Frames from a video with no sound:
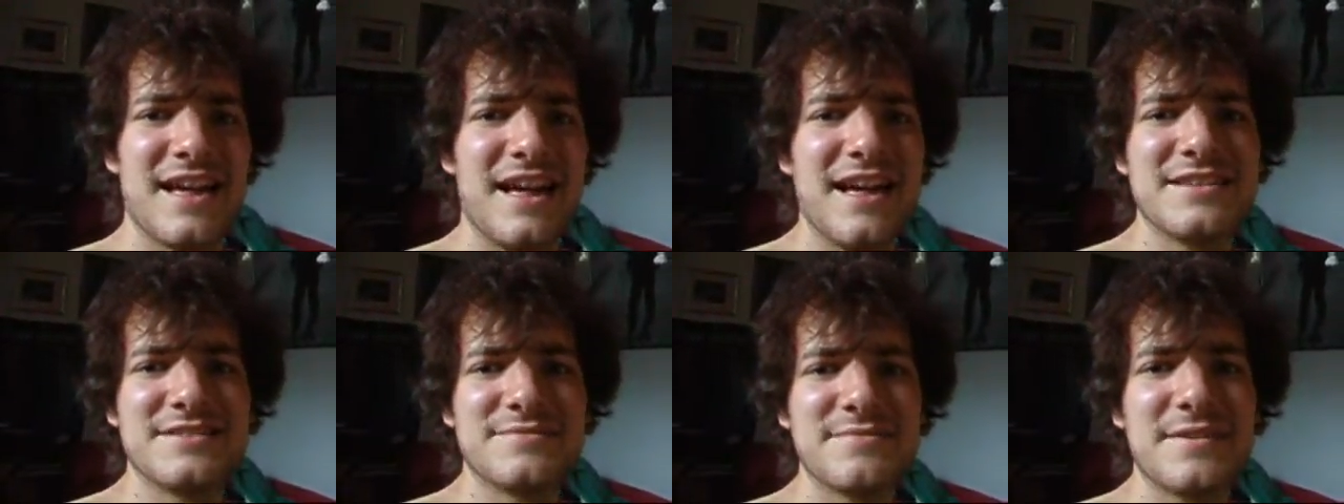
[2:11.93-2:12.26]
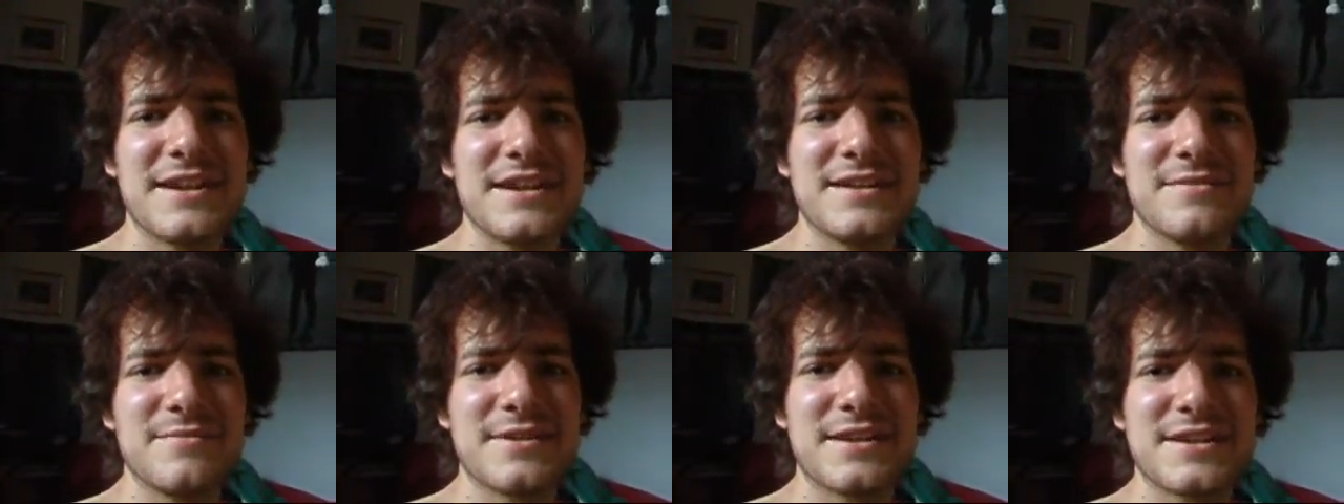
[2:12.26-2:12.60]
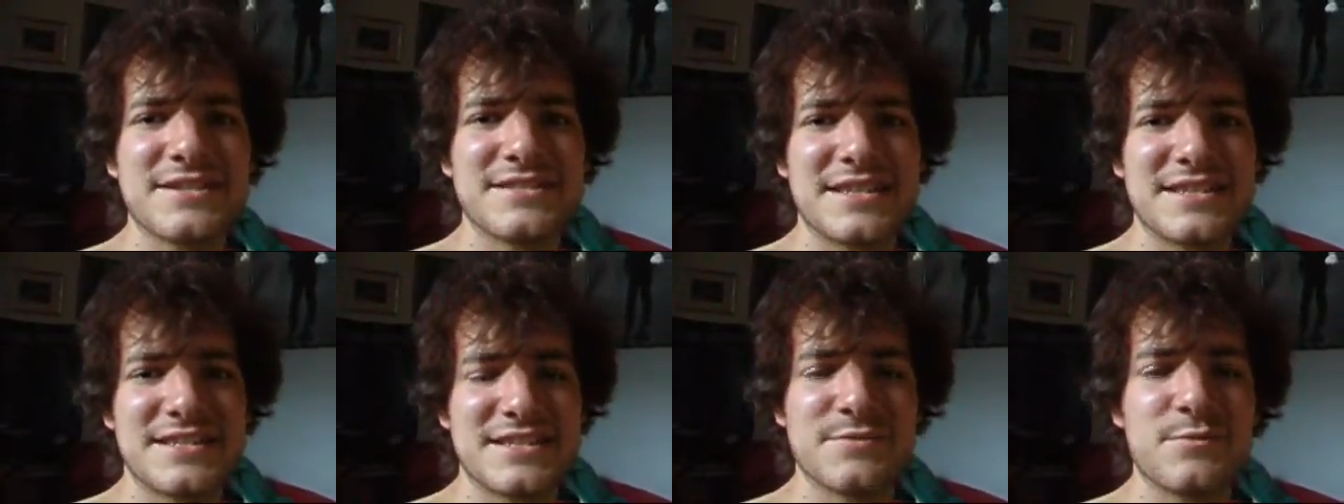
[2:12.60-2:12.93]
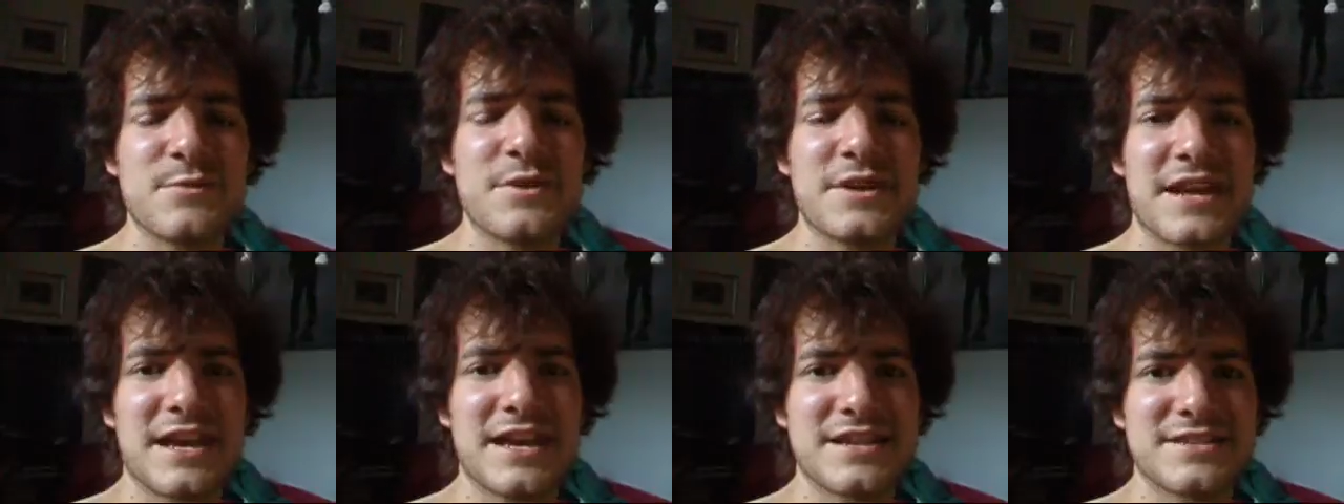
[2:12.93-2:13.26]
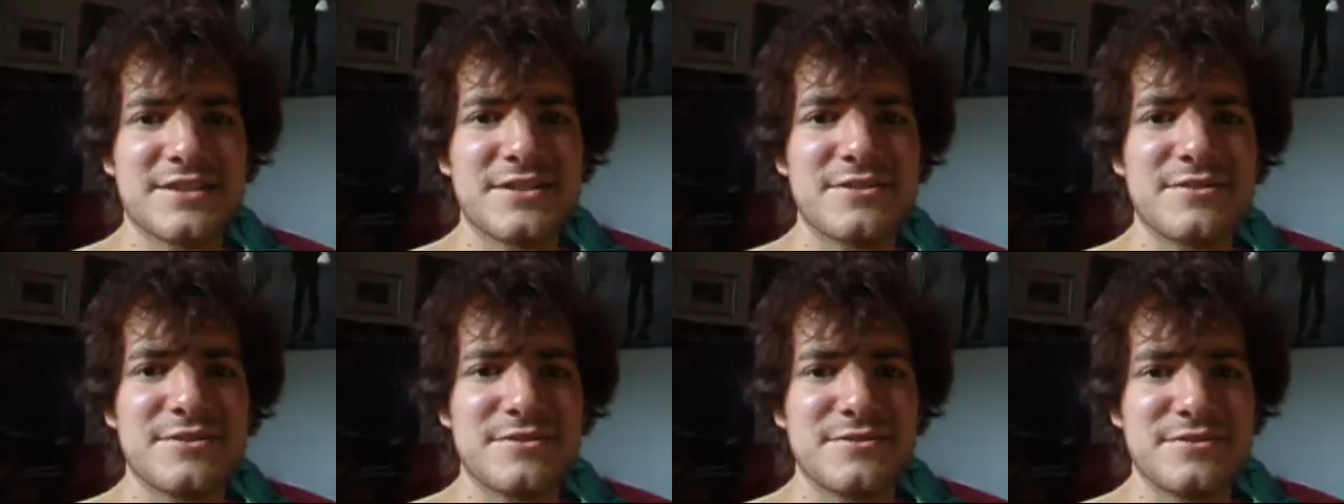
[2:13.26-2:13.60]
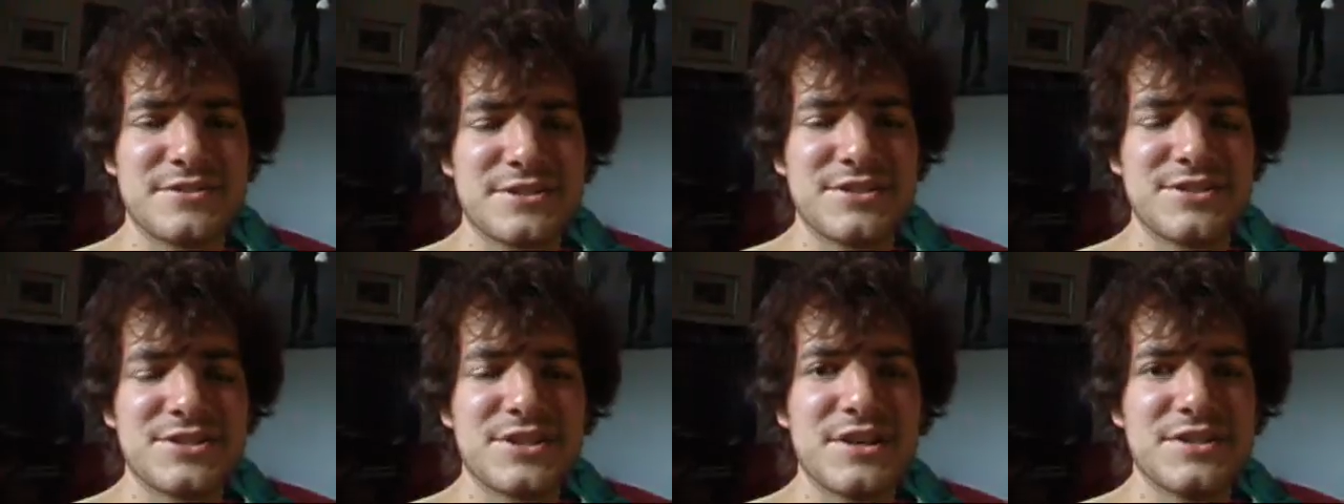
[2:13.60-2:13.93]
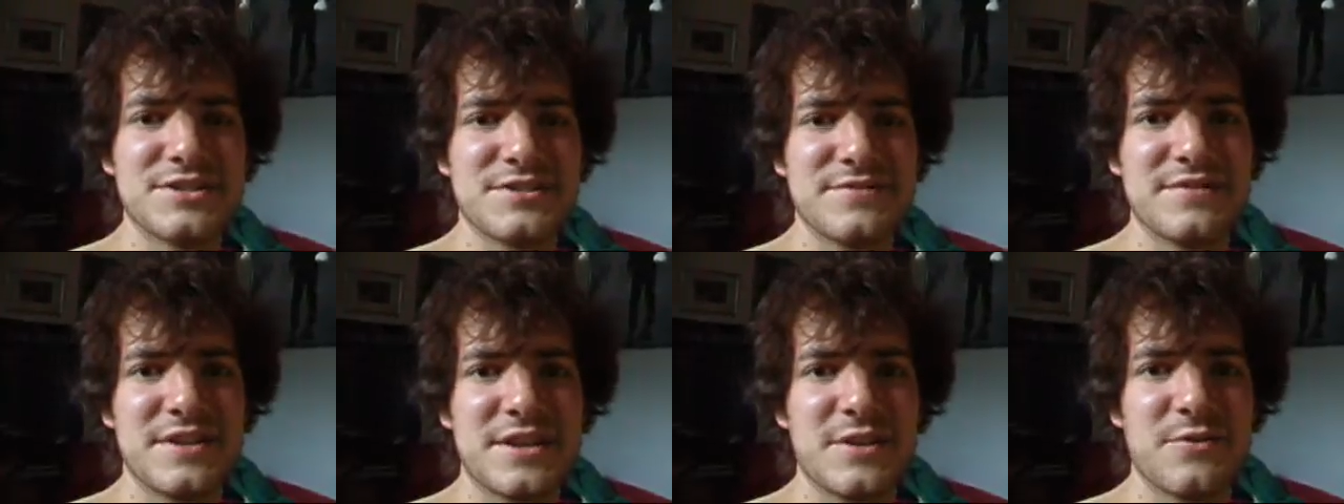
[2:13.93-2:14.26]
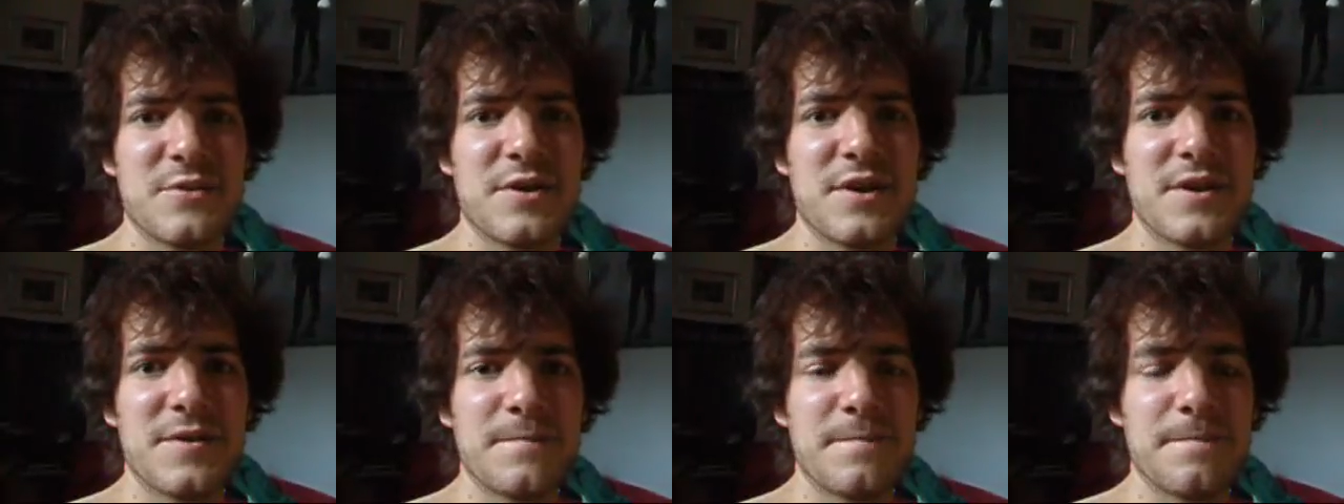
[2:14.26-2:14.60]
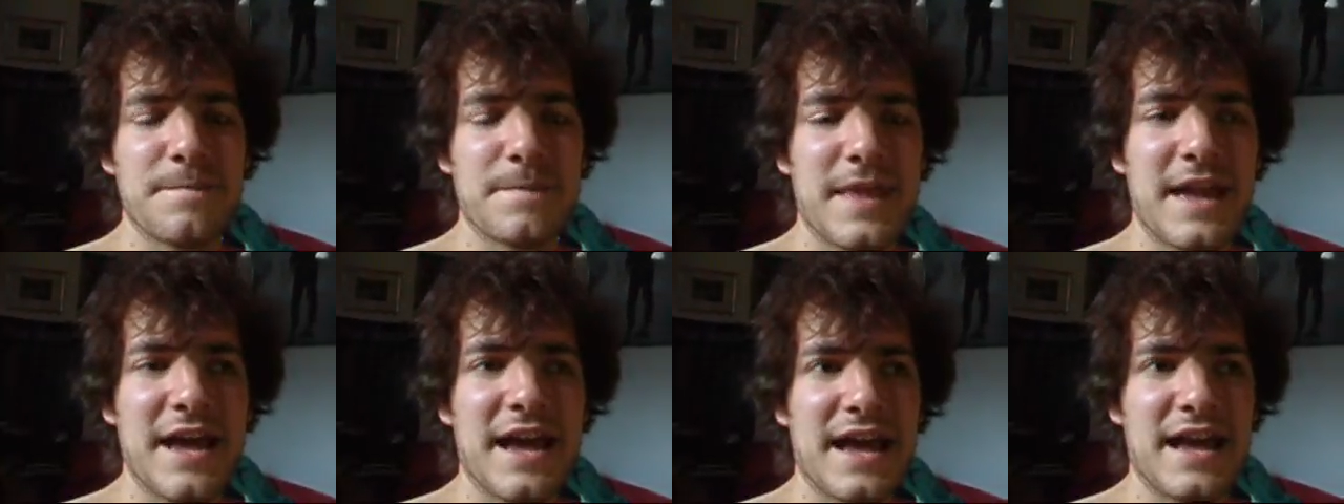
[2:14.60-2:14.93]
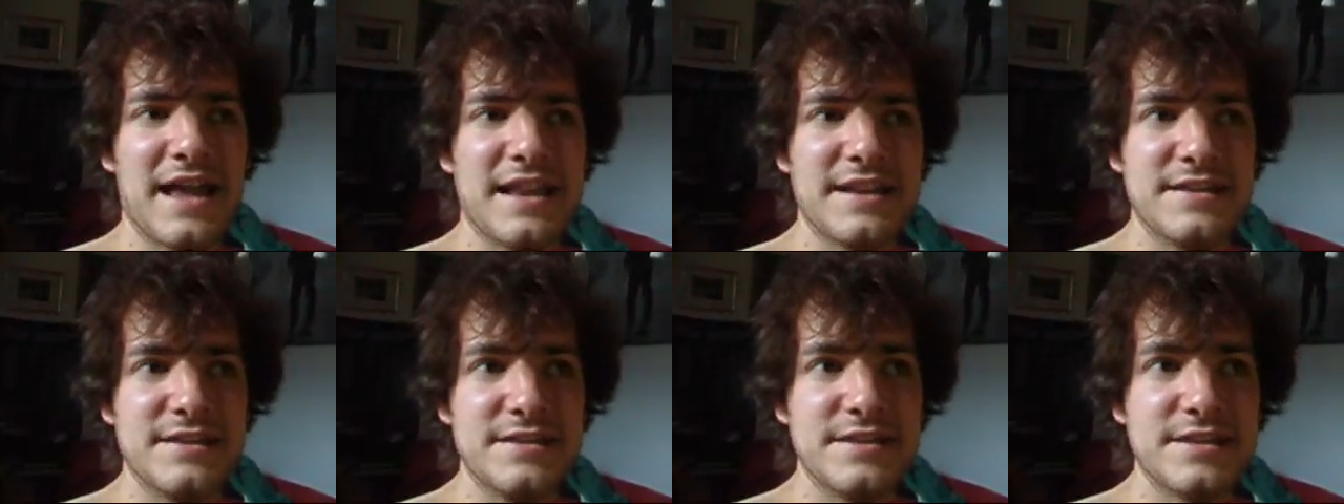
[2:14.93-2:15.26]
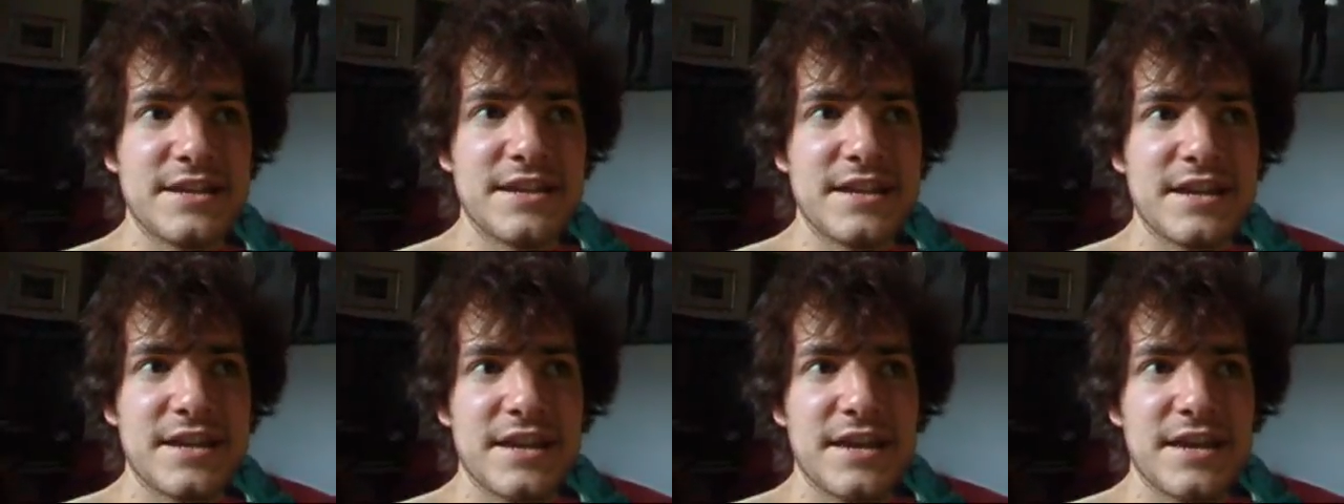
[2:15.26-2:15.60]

it's mainly because there's this one asshole who's in charge of year one, and